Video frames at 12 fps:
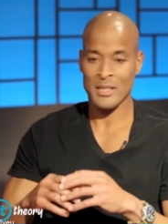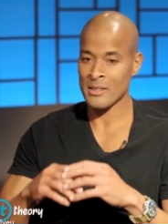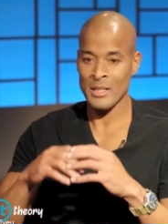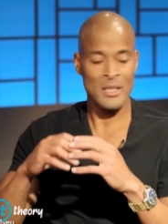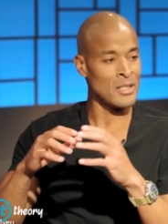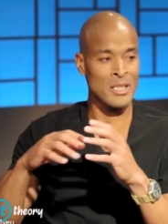
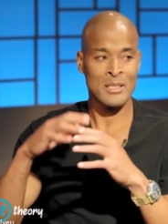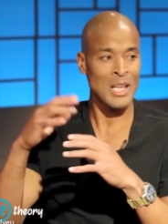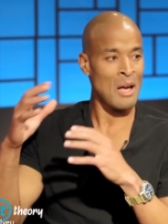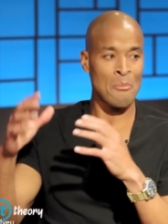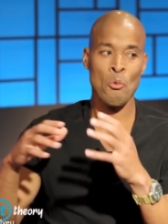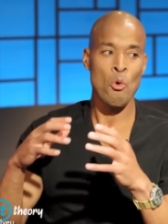It's, it's a
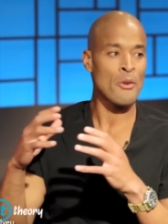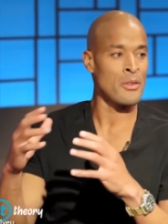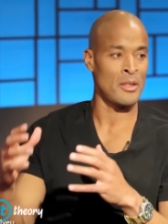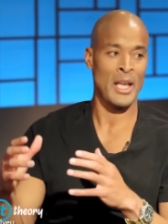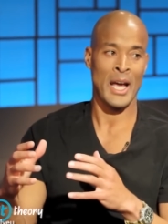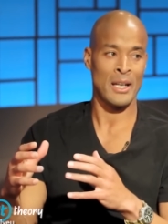lot more
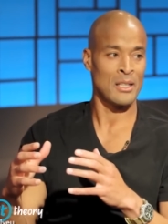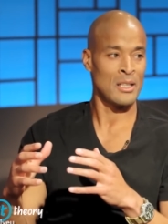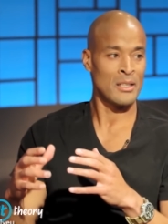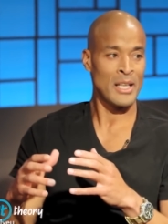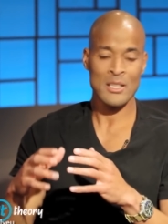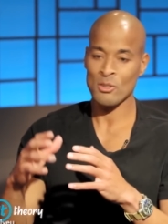than that.
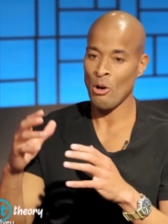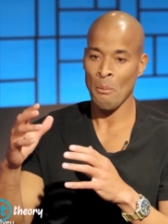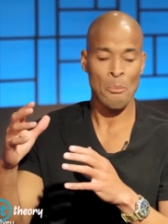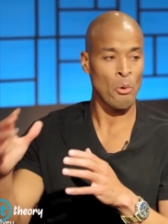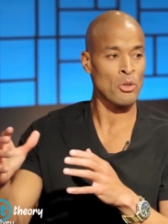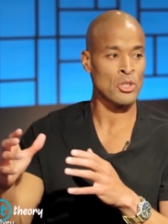That's
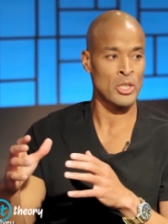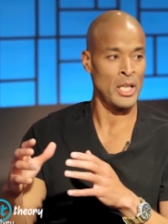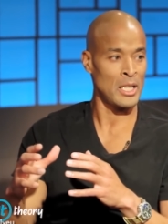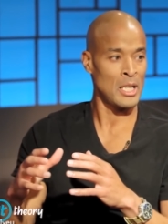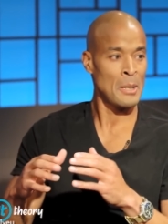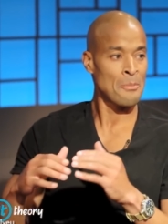all.
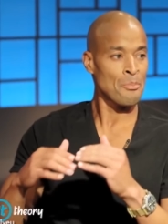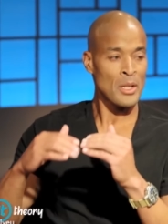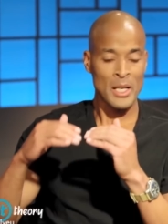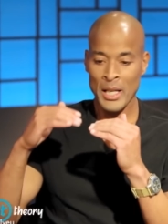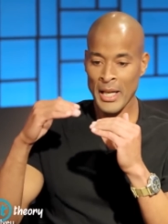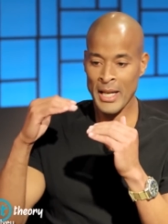
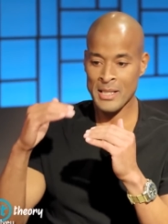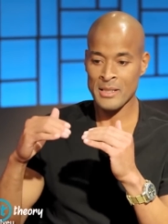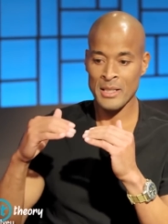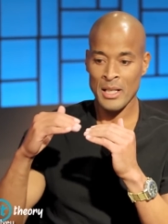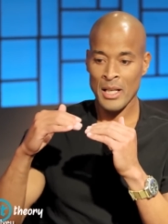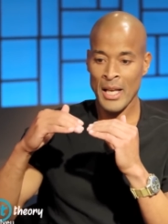
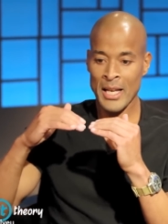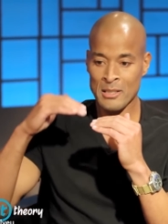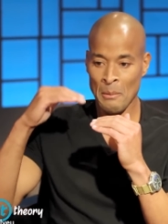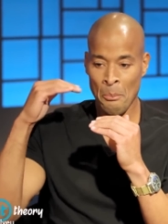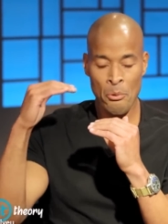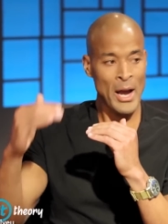It's, it's
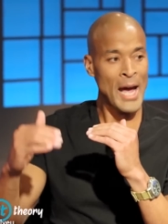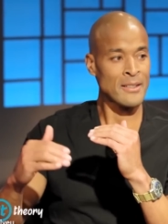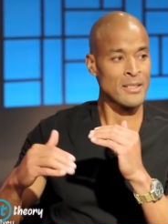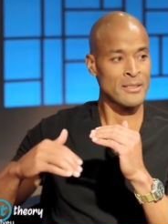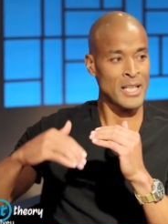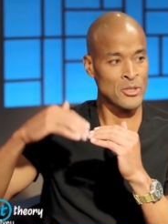a
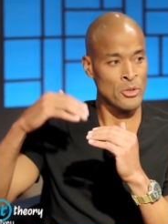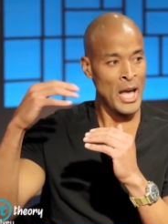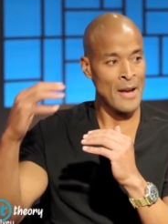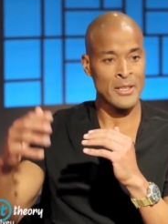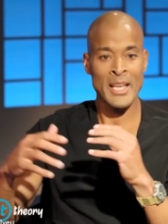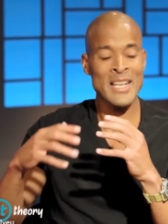practice that you
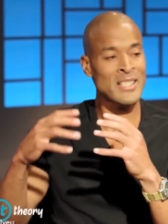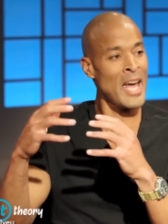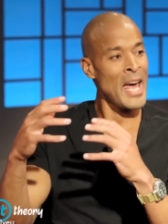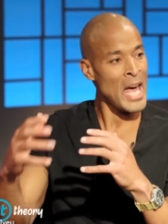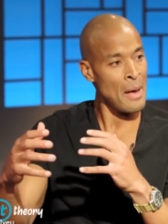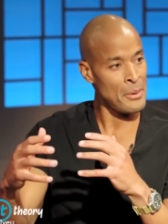have to, it's a
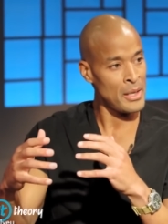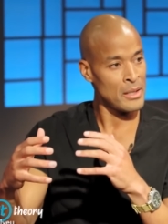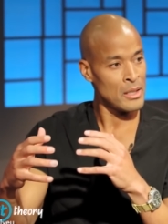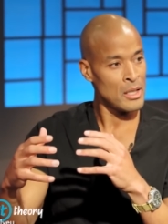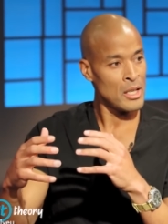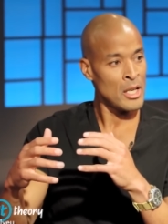habit.
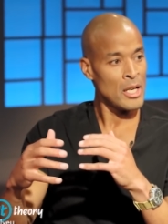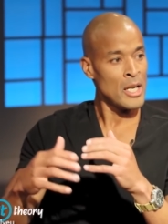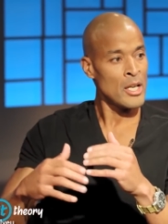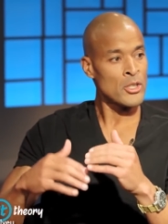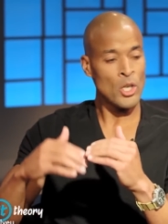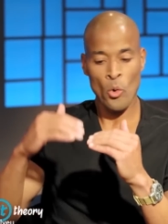
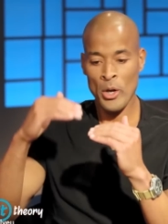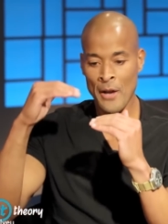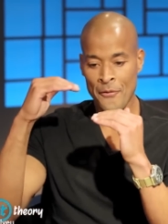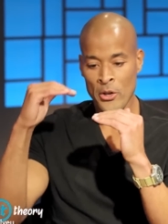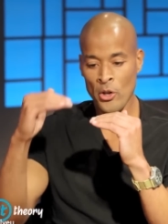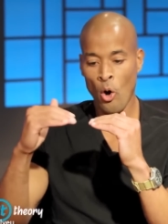So
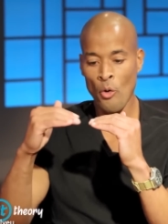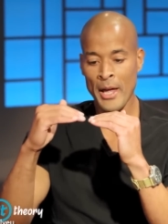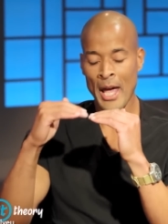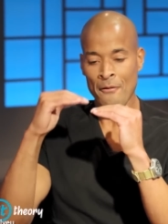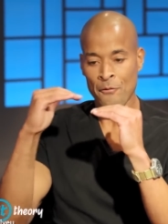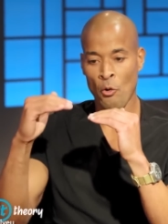if you know
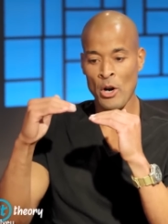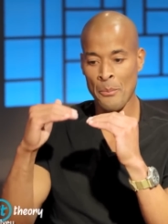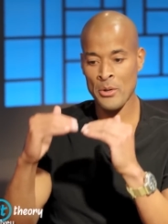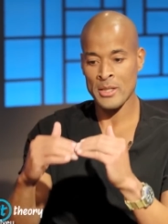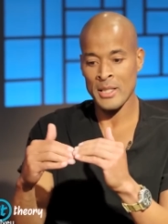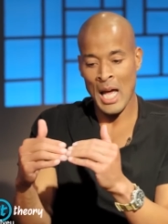that at
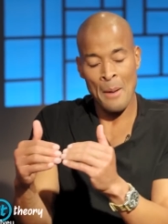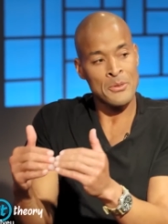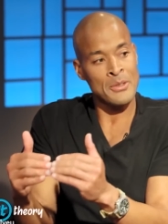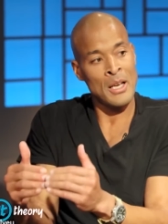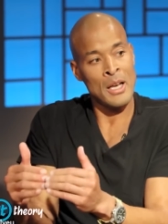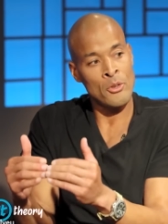40%, I'm
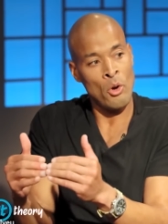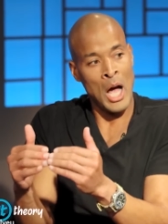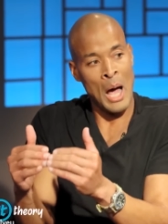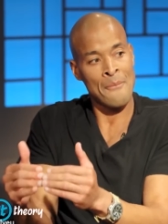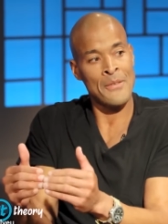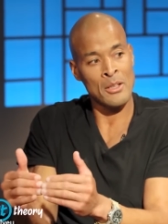still, you know,
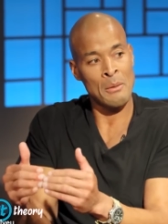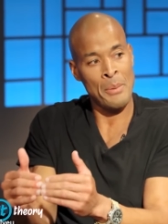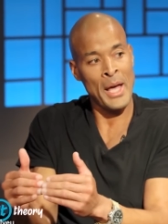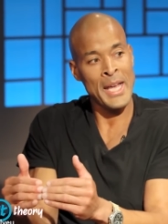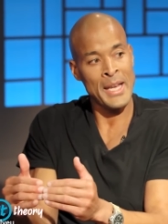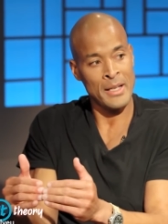I'm feeling
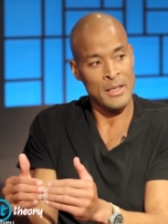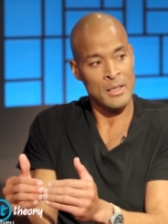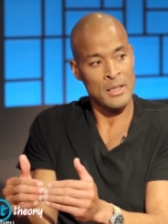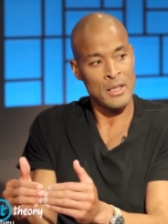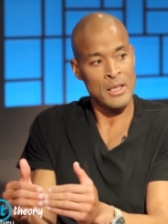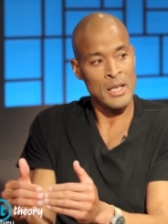pain.
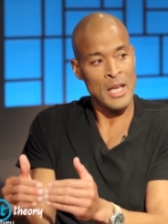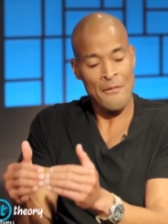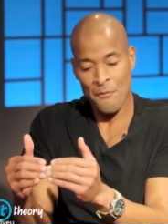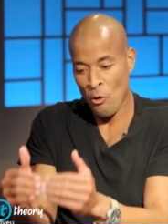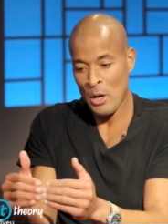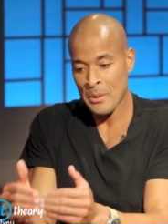
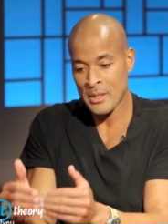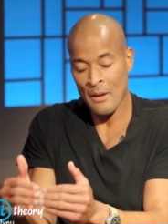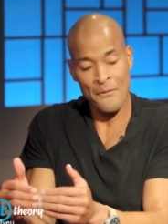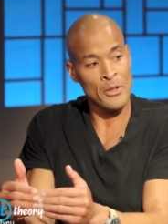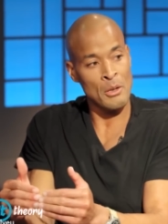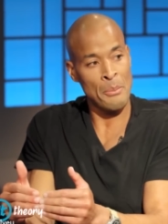At 40%,
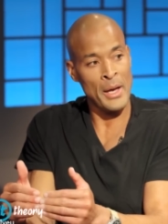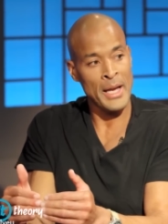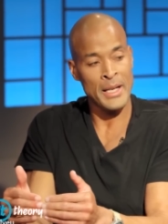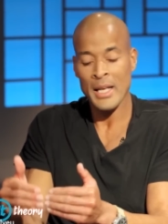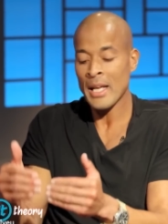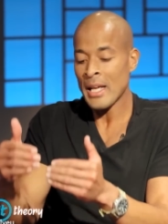I'm feeling
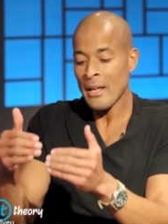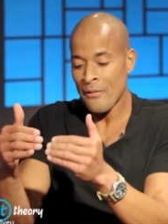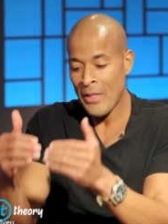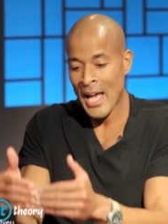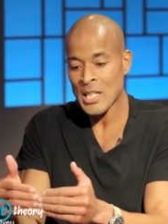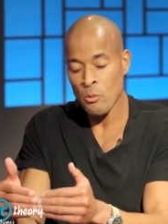pain.
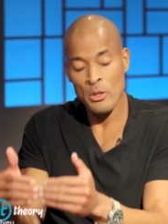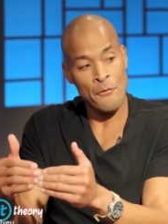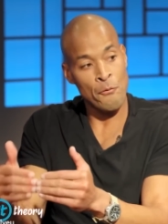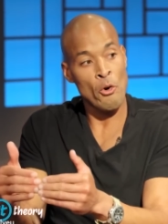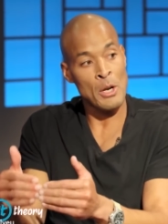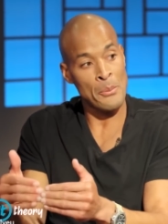That's where the
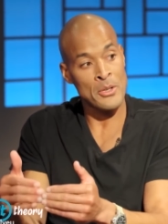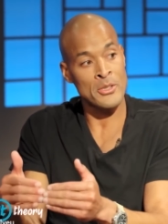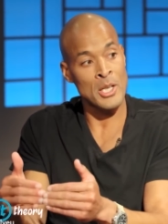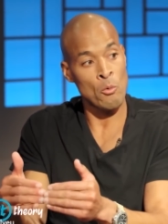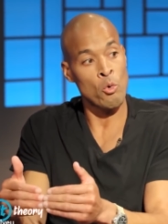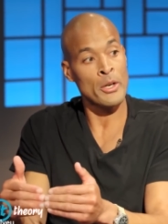
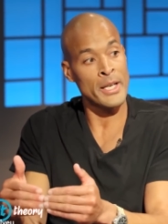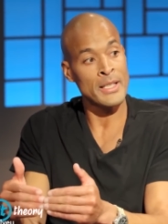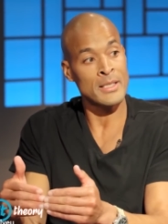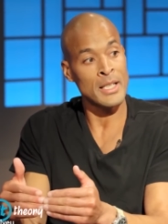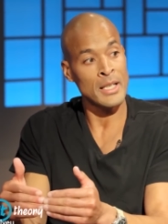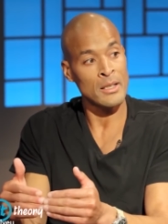40% rule
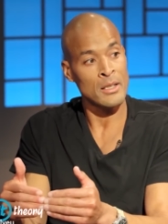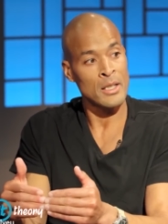kicks in.